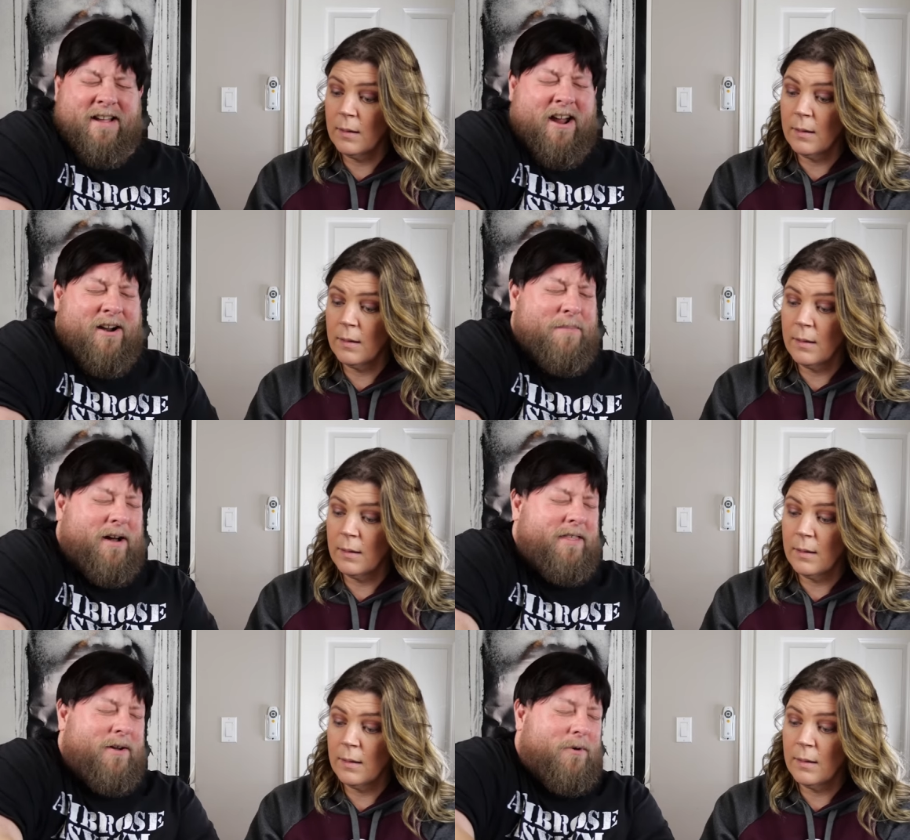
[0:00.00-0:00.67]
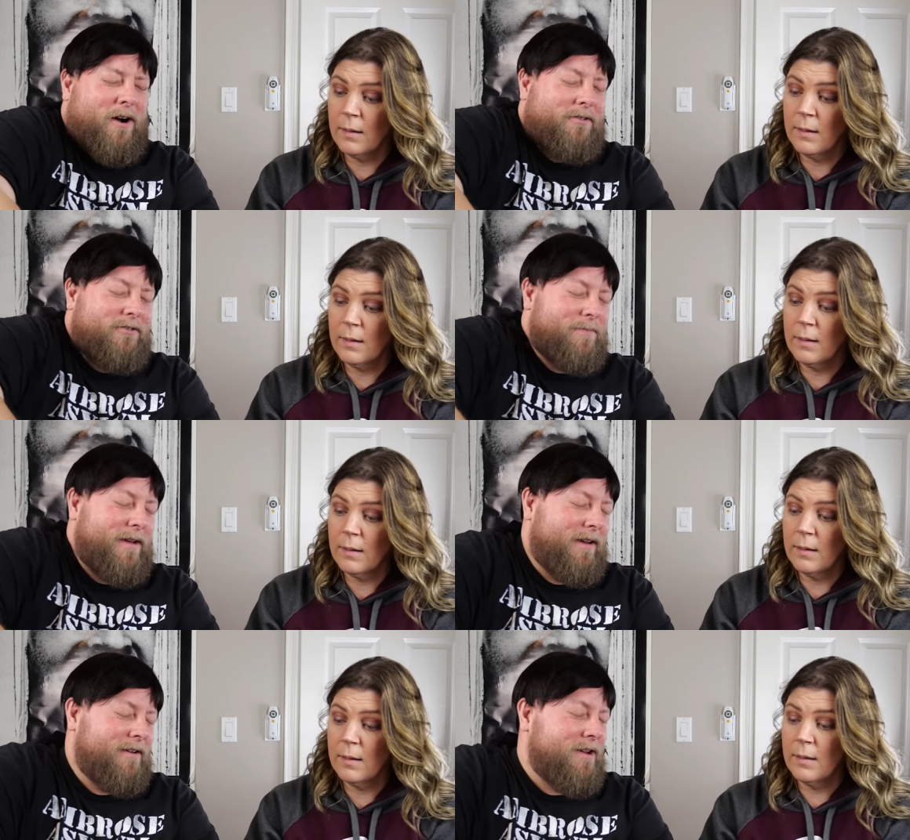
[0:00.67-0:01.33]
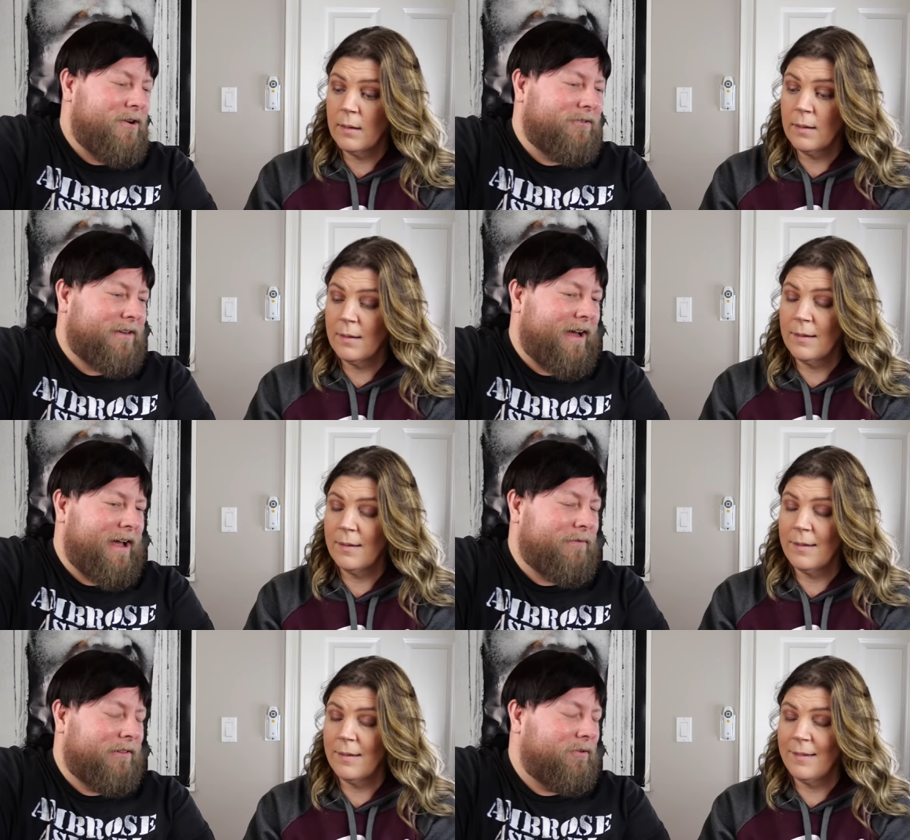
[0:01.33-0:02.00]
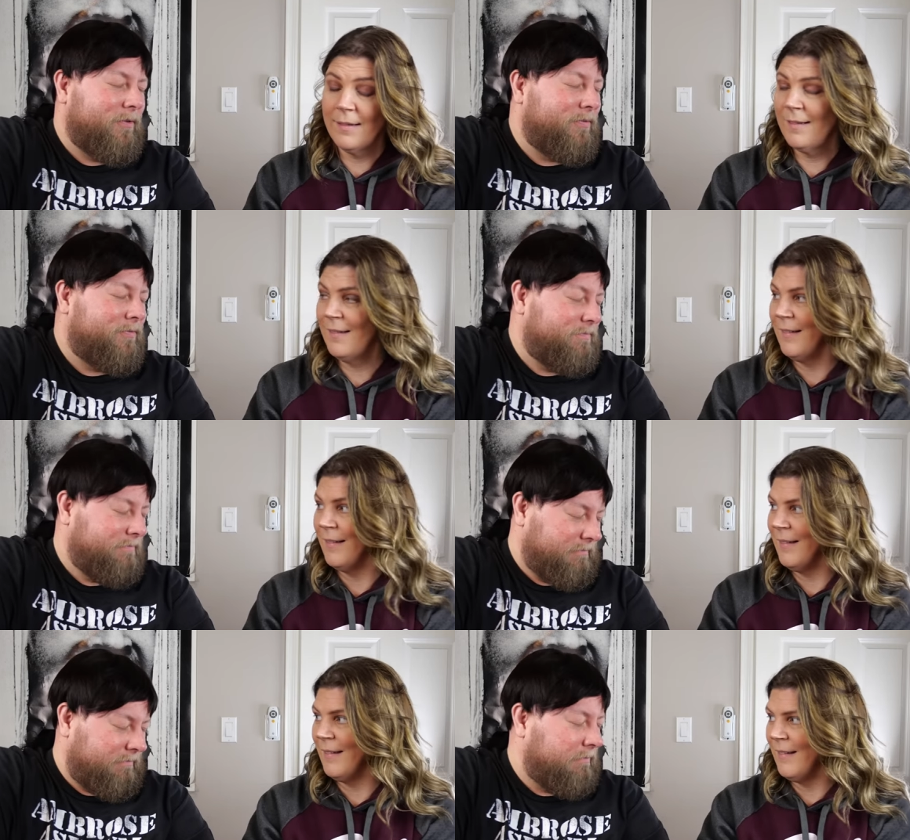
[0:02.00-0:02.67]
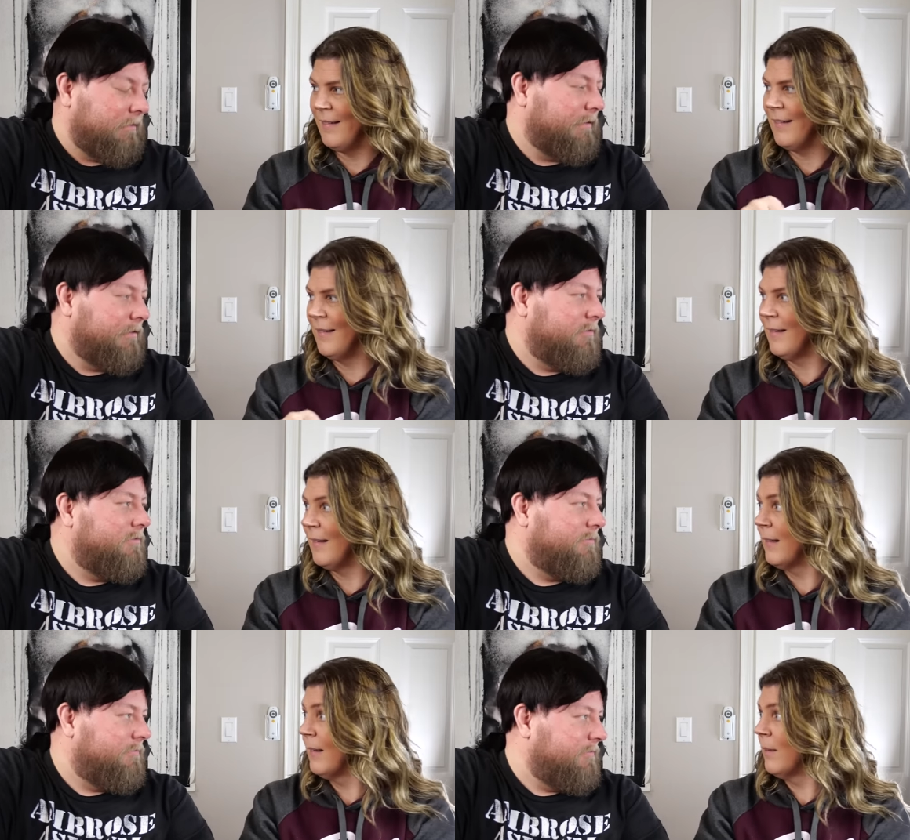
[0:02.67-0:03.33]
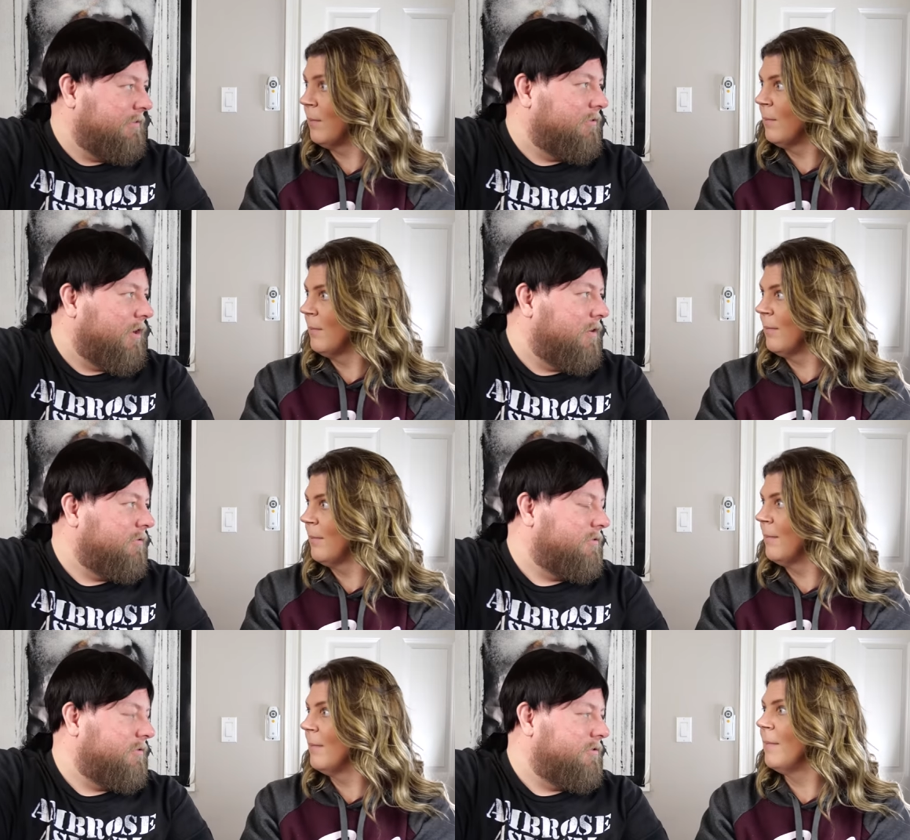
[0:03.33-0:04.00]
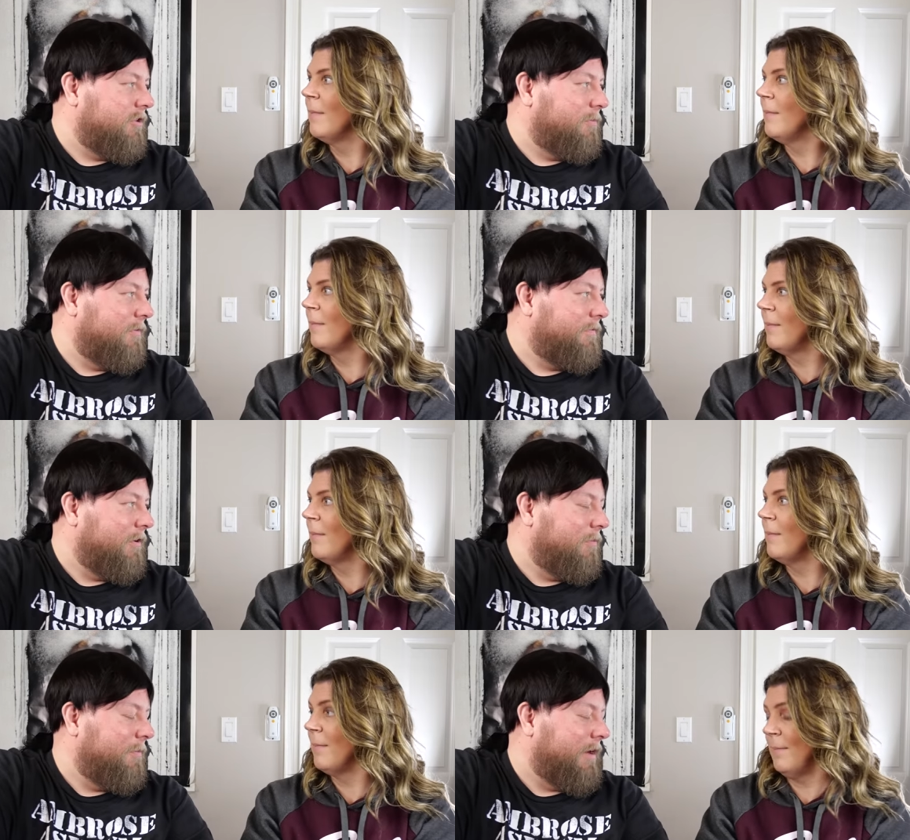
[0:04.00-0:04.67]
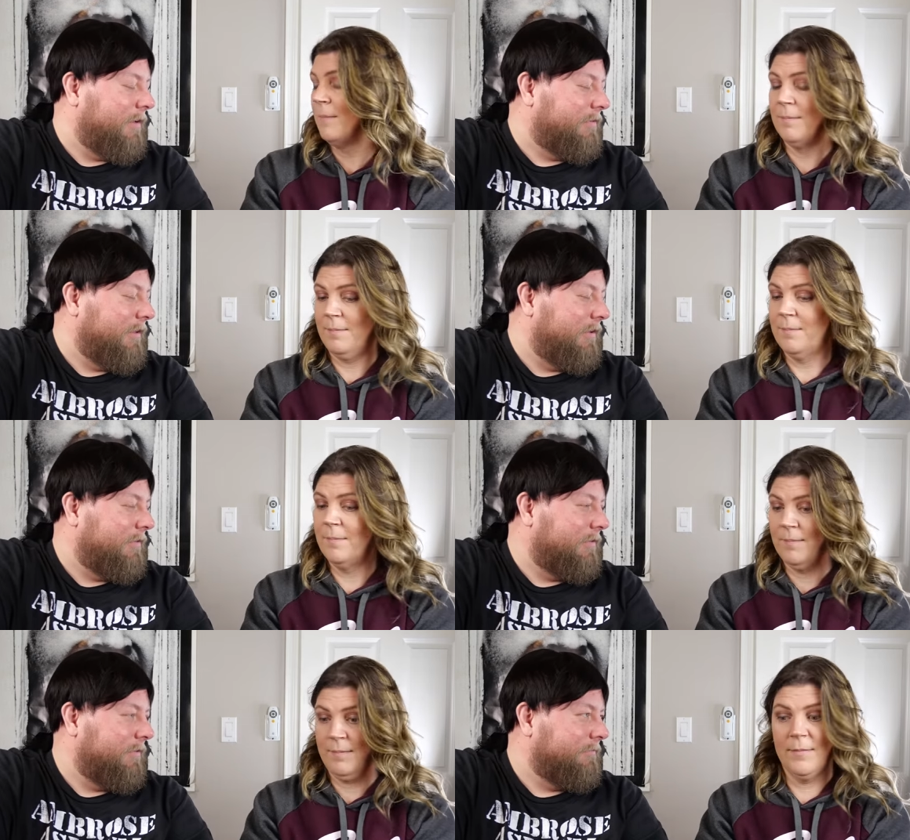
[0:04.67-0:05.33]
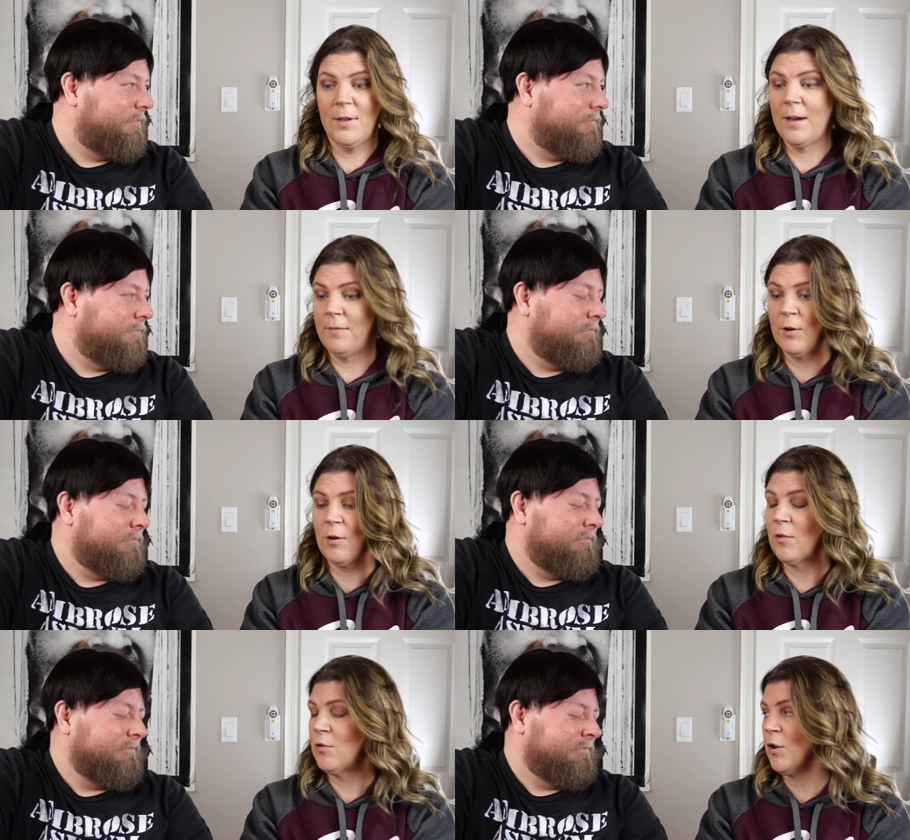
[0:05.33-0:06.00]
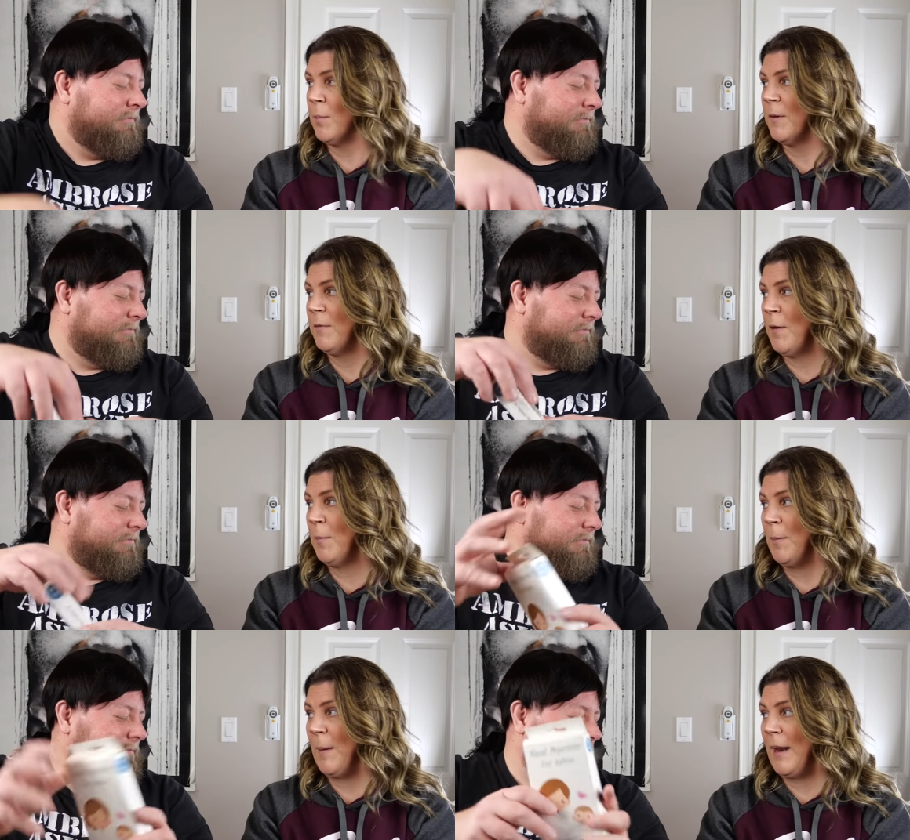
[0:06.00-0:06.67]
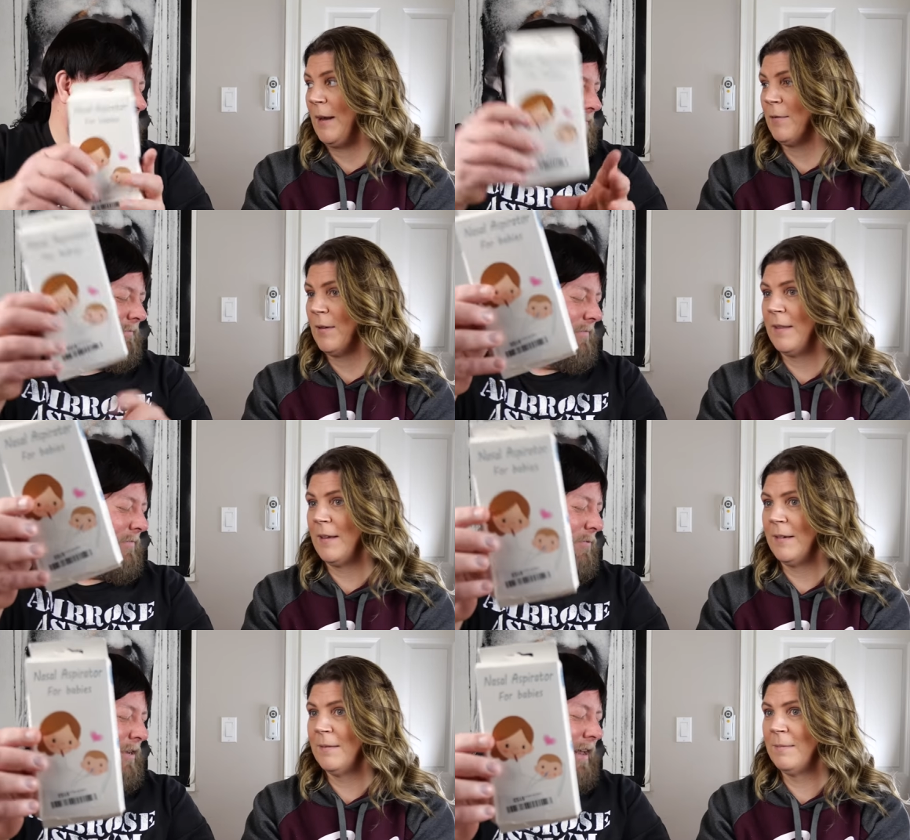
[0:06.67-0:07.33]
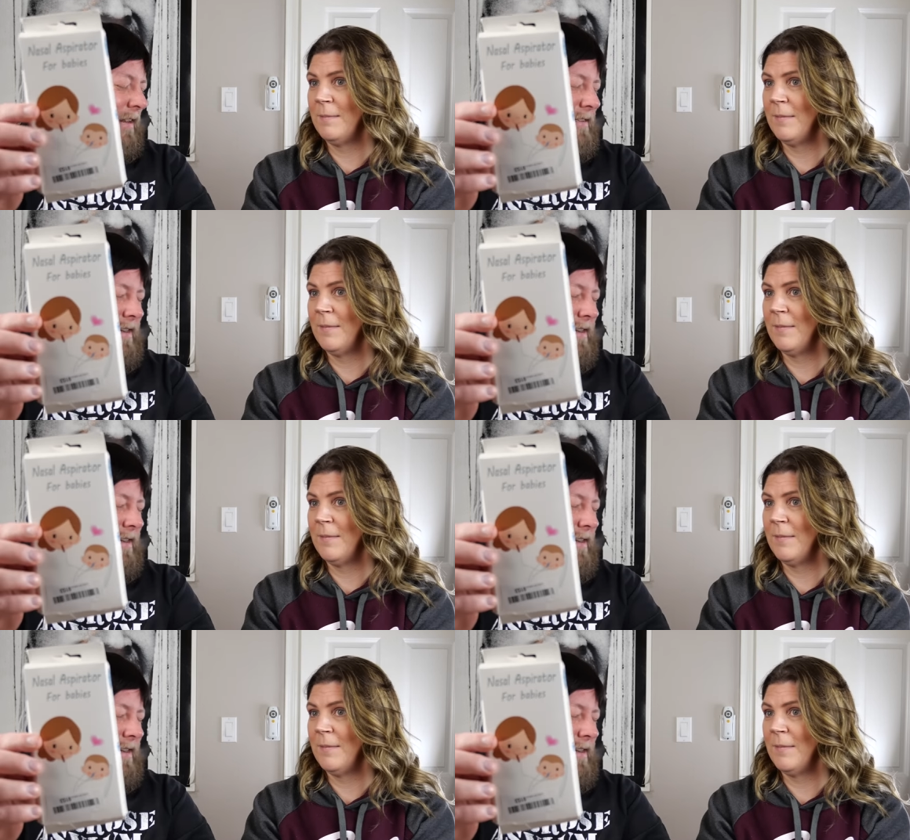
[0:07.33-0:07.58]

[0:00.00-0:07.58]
Speaker 1: Everybody that watches me knows I have a little gross germaphobe about this.
Speaker 2: You have a gross germaphobe about everything. We
Speaker 1: got a